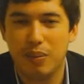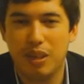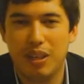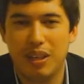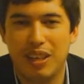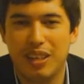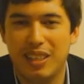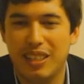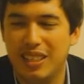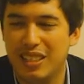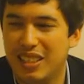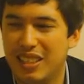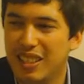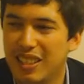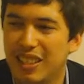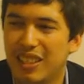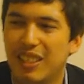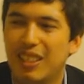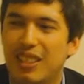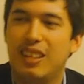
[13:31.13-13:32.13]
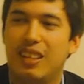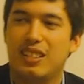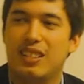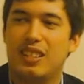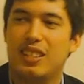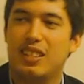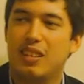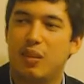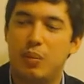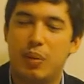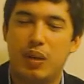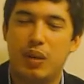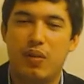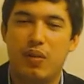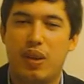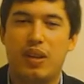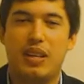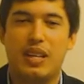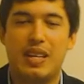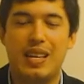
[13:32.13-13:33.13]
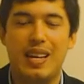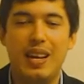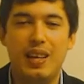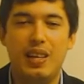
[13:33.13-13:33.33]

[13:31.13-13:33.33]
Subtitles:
and I think it'll be a very